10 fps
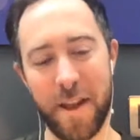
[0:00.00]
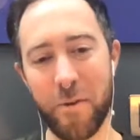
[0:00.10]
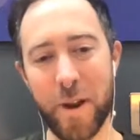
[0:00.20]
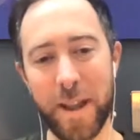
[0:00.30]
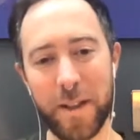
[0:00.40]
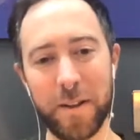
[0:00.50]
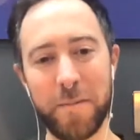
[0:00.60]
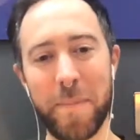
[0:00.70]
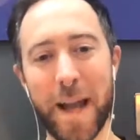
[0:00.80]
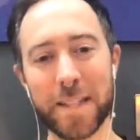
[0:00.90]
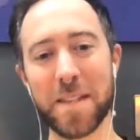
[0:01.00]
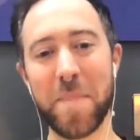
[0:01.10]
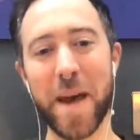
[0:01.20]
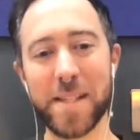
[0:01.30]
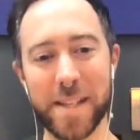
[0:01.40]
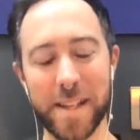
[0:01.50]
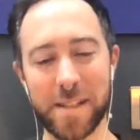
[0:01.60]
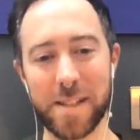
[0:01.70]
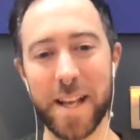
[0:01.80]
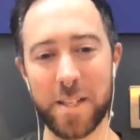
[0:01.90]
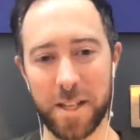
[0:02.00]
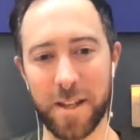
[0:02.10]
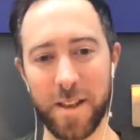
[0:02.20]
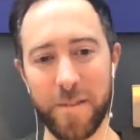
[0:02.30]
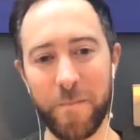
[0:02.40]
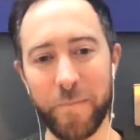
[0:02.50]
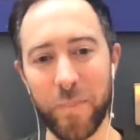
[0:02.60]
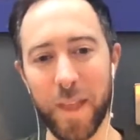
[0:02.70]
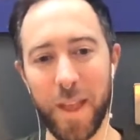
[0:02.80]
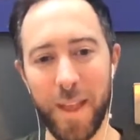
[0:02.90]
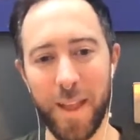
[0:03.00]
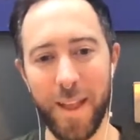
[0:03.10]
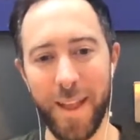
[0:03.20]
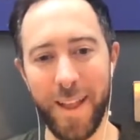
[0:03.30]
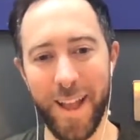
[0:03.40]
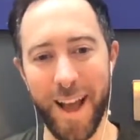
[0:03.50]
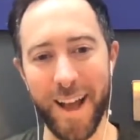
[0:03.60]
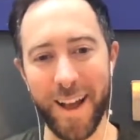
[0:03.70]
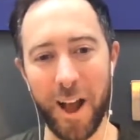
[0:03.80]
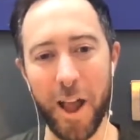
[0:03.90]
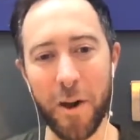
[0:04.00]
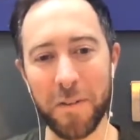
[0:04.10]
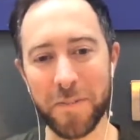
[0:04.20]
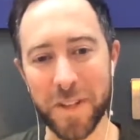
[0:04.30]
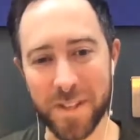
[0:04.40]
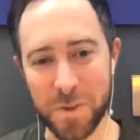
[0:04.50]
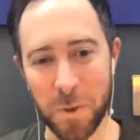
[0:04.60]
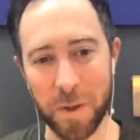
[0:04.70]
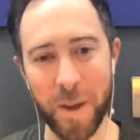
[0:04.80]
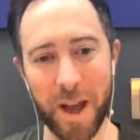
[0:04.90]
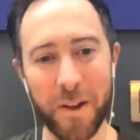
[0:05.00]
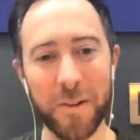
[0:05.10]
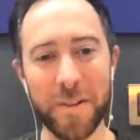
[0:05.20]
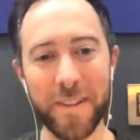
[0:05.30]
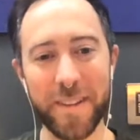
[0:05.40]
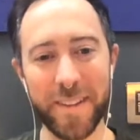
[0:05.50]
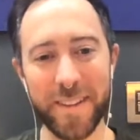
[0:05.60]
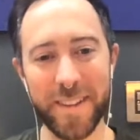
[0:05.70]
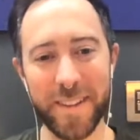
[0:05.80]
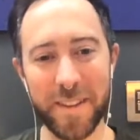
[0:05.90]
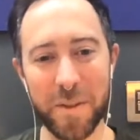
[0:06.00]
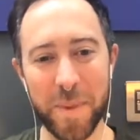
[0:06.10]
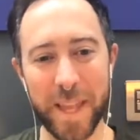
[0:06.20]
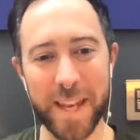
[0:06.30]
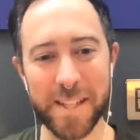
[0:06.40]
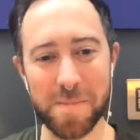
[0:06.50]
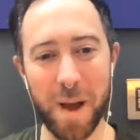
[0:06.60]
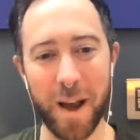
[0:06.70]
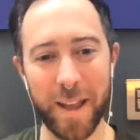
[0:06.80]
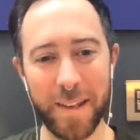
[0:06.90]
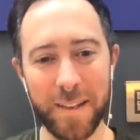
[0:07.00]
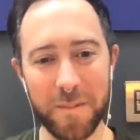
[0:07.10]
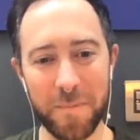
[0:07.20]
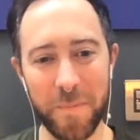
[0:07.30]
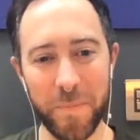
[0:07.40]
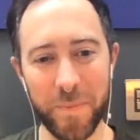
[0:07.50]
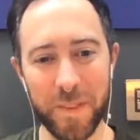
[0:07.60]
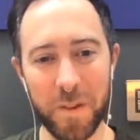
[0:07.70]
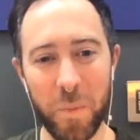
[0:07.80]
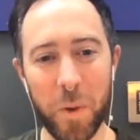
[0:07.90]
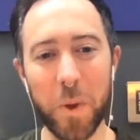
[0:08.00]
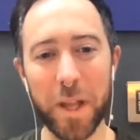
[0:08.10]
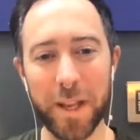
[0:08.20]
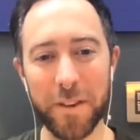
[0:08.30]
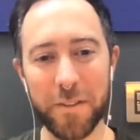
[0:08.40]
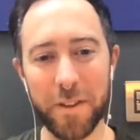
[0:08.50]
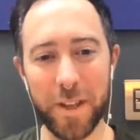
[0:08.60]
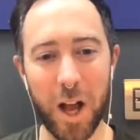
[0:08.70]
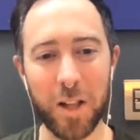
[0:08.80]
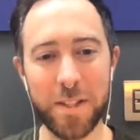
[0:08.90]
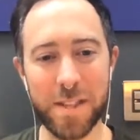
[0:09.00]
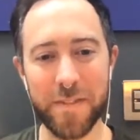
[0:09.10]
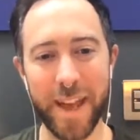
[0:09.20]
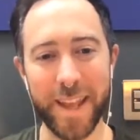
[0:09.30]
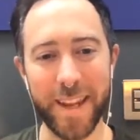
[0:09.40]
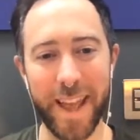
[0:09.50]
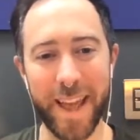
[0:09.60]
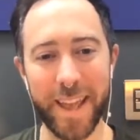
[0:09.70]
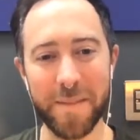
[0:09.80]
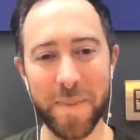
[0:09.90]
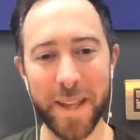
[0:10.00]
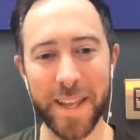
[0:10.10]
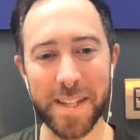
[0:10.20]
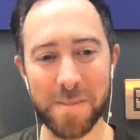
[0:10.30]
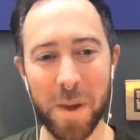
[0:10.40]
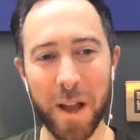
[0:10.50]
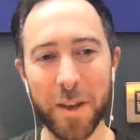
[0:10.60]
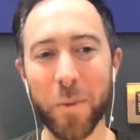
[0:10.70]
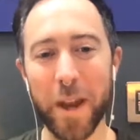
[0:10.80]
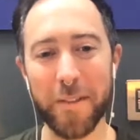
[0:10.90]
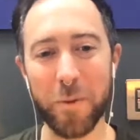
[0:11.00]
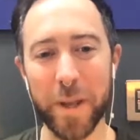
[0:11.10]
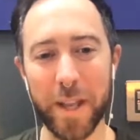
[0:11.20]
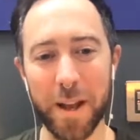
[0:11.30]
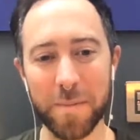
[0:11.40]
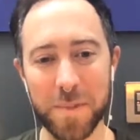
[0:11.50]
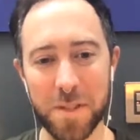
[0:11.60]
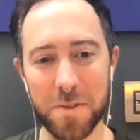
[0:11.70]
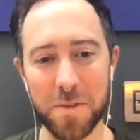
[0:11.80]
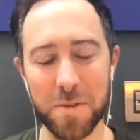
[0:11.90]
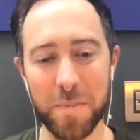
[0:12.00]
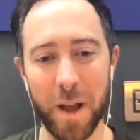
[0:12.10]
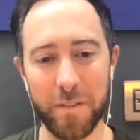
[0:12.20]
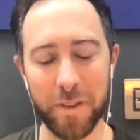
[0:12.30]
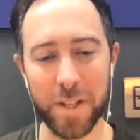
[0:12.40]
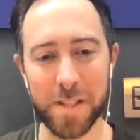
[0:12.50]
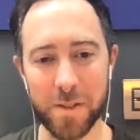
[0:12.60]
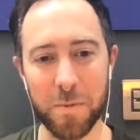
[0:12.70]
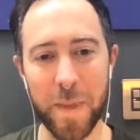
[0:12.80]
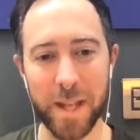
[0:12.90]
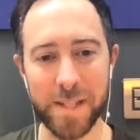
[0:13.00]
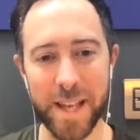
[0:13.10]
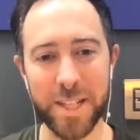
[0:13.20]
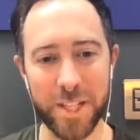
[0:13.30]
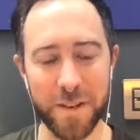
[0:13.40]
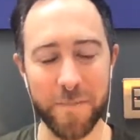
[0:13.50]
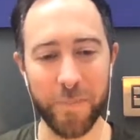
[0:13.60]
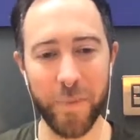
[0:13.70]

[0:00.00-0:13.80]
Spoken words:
a real back to basics session. I often talk about the beginner's mind. We want to cultivate a beginner's mind whenever we come to mindfulness or meditation,